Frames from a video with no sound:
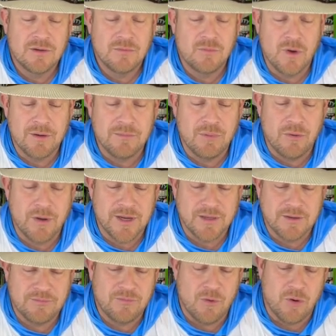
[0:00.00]

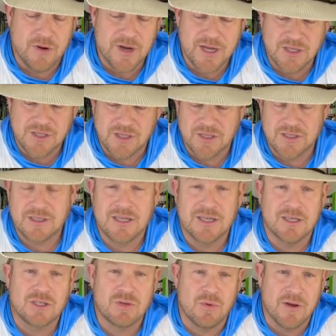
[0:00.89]
1.4 inches
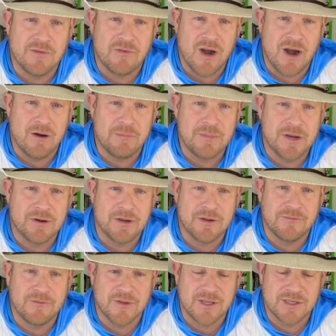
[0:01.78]
in a 24-hour
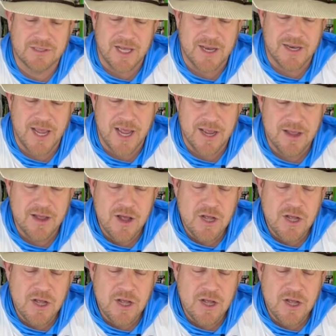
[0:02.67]
period for the Sunday.